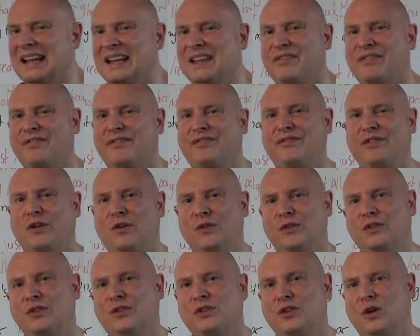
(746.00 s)

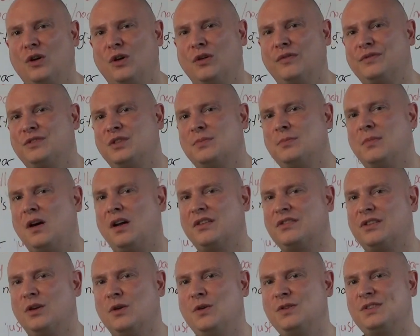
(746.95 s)
fond of
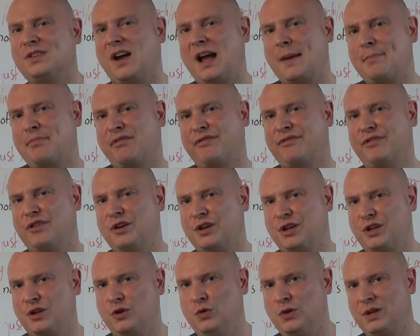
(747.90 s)
tomatoes. I prefer
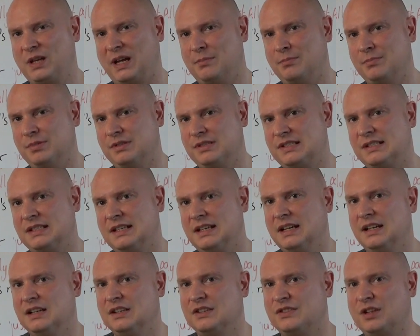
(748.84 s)
cucumbers,
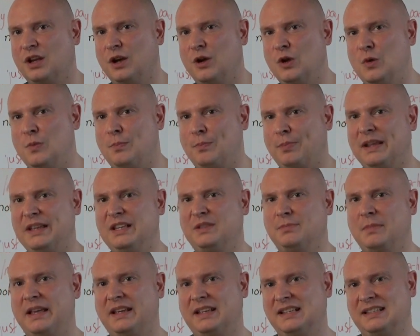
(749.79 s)
so please
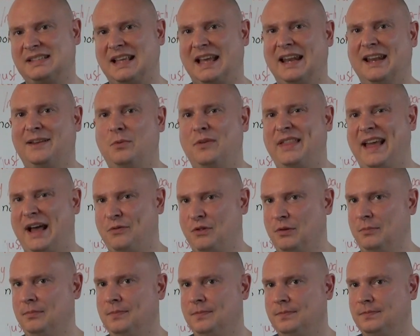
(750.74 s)
make a salad without
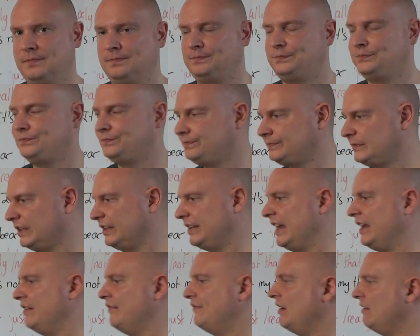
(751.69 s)
them.
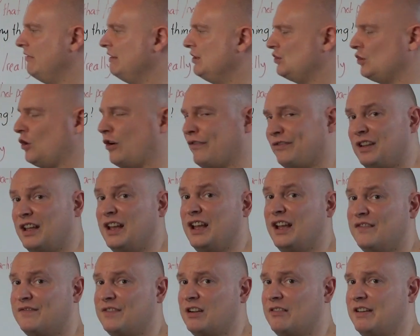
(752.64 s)
Again, very soft,
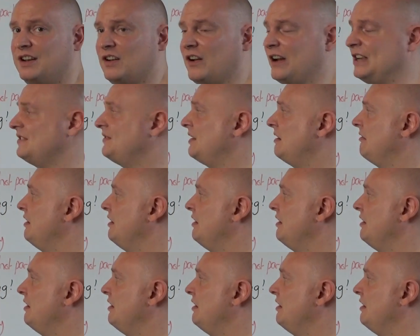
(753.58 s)
very nice, very